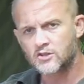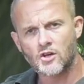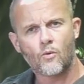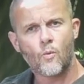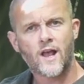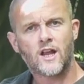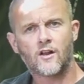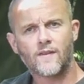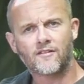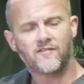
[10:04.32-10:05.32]
done on working
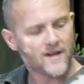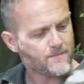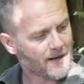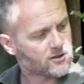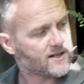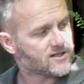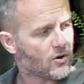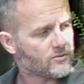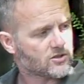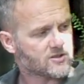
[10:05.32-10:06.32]
on that feedback, Chris.
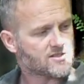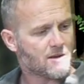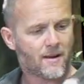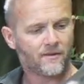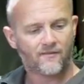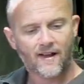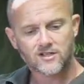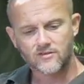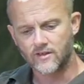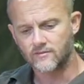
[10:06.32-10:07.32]
Always good to see a
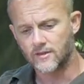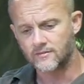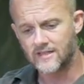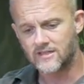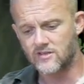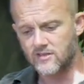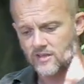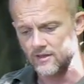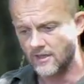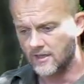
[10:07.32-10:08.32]
manufacturer that listens
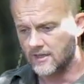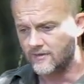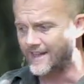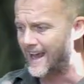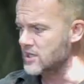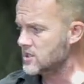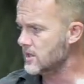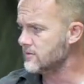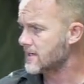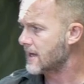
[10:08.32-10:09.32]
to the end
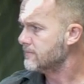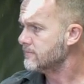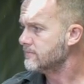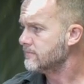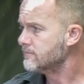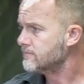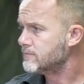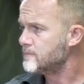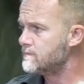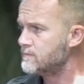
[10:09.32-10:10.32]
user
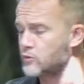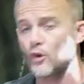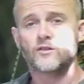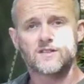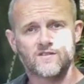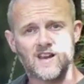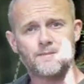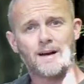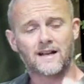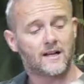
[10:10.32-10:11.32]
product
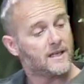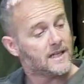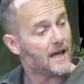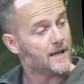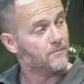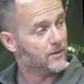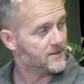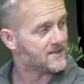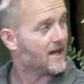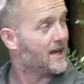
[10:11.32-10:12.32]
feedback and
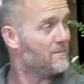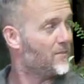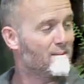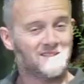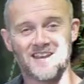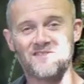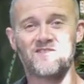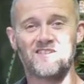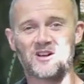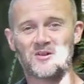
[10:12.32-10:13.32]
implements it
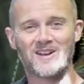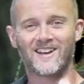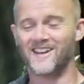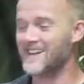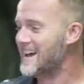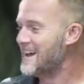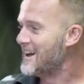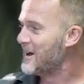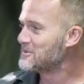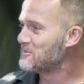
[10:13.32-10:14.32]
very quickly
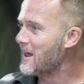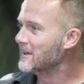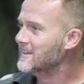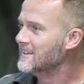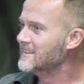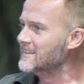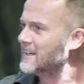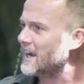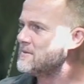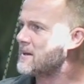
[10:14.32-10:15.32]
as well.
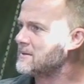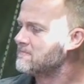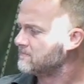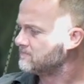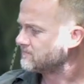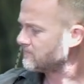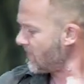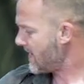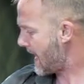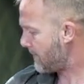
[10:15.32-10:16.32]
Gleaming,
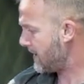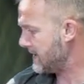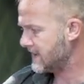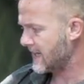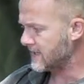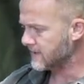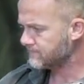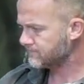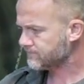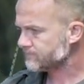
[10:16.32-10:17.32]
very happy indeed.
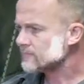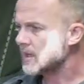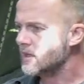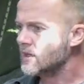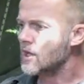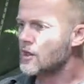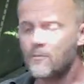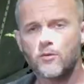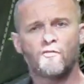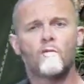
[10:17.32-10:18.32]
The
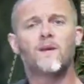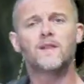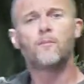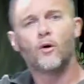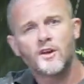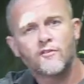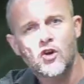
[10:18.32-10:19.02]
proof will be in the pudding, of